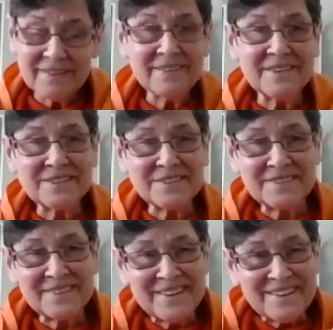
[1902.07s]
this,
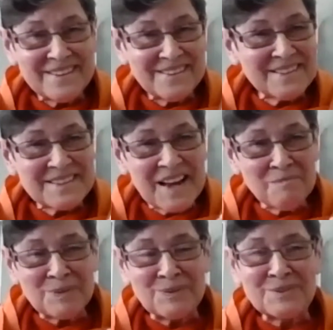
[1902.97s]
these
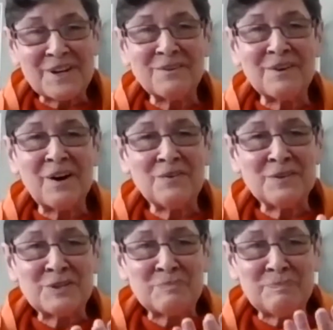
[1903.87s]
examples are, are the
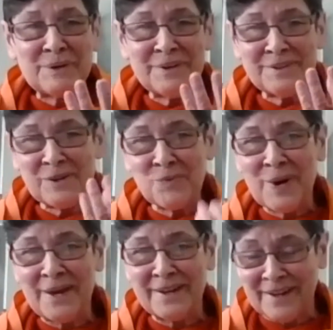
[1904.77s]
spirit
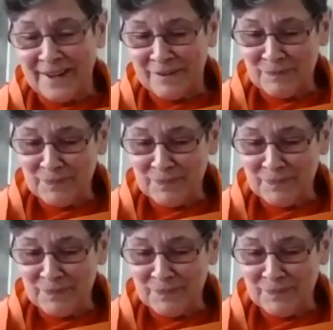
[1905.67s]
awakening.